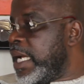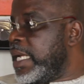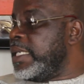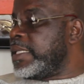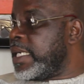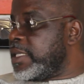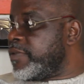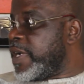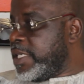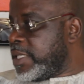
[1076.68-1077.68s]
at the
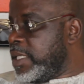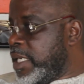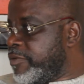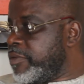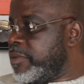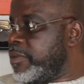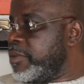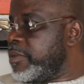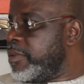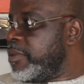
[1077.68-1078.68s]
executive council level. That's
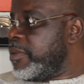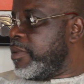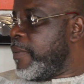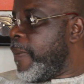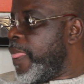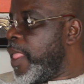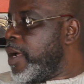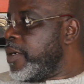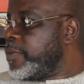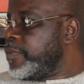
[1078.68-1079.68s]
going to be quite
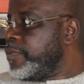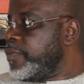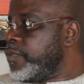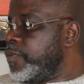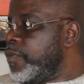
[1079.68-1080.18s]
a huge